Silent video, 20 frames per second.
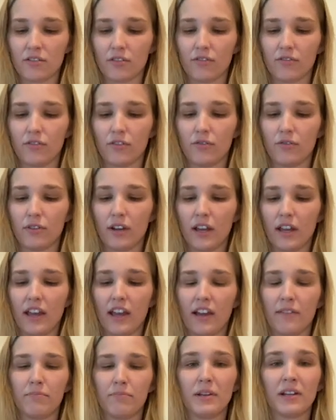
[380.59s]
So if you
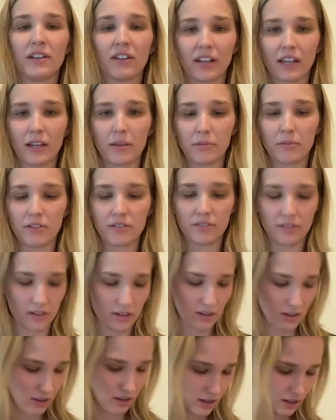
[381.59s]
have bigger kibbles,
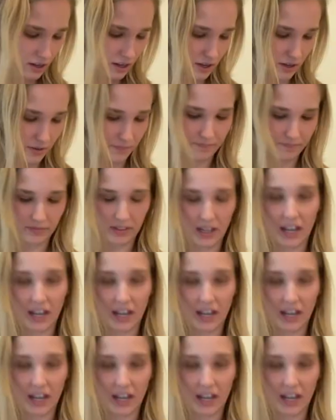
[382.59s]
um,